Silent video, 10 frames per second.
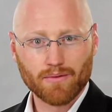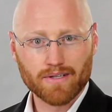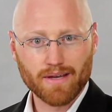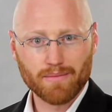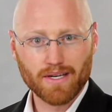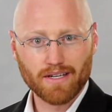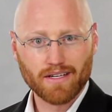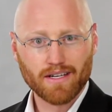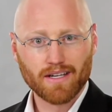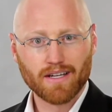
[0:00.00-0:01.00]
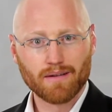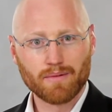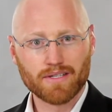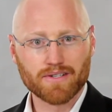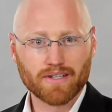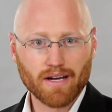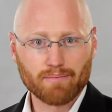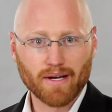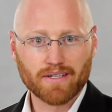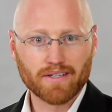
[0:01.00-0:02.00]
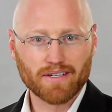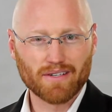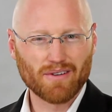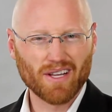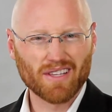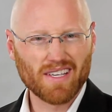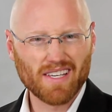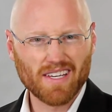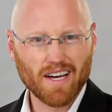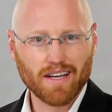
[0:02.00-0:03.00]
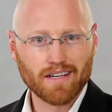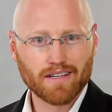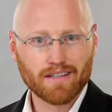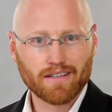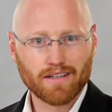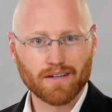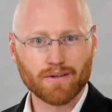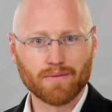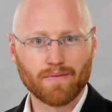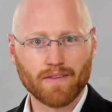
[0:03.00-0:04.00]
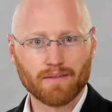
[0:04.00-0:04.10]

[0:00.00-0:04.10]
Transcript: What does that mean? It means your gut bacteria, you have got leaky gut, you know?